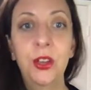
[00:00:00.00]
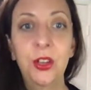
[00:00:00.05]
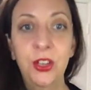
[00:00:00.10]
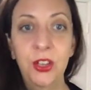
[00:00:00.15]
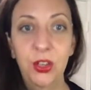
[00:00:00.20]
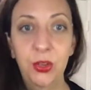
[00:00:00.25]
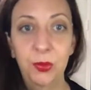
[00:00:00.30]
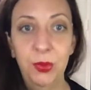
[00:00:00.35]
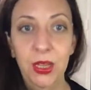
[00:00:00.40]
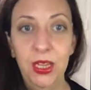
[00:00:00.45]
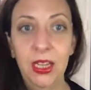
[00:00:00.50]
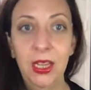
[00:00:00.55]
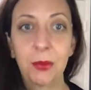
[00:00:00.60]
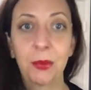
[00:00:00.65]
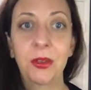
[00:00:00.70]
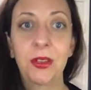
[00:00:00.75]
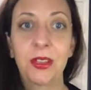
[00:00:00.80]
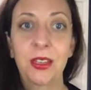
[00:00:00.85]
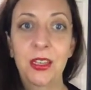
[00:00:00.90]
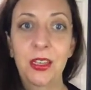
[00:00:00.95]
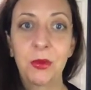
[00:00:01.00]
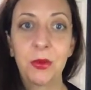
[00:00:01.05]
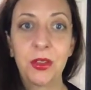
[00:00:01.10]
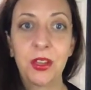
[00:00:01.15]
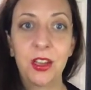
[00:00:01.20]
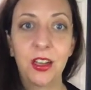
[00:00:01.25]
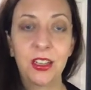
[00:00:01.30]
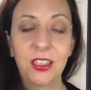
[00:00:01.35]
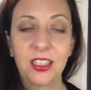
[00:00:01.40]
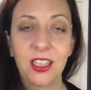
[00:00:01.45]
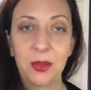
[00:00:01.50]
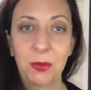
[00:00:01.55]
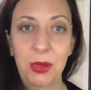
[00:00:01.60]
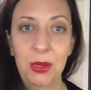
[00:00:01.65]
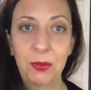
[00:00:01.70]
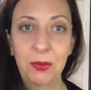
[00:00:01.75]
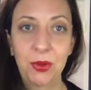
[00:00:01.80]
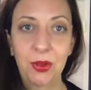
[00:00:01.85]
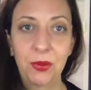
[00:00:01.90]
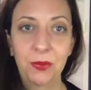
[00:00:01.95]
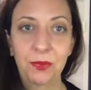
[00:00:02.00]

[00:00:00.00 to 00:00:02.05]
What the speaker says: to being able to deal with toxic people.